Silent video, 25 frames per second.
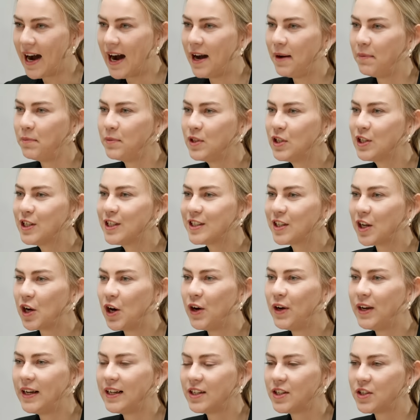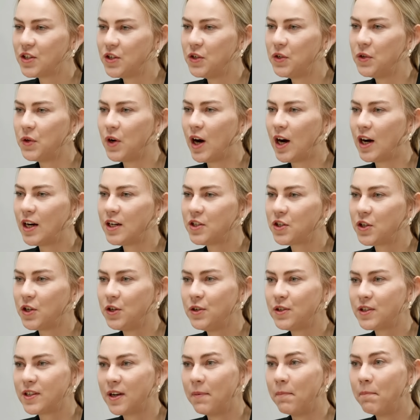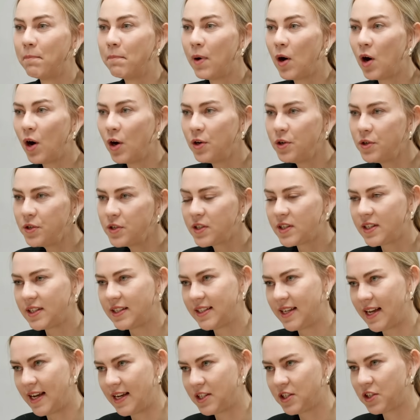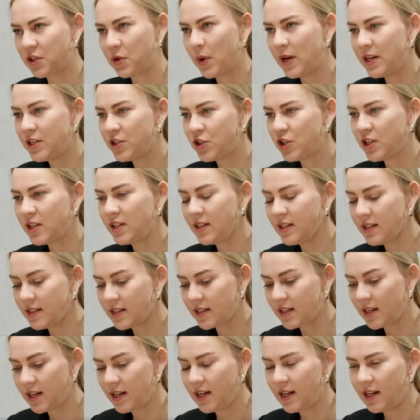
I'm just going to ask you some post-test questions,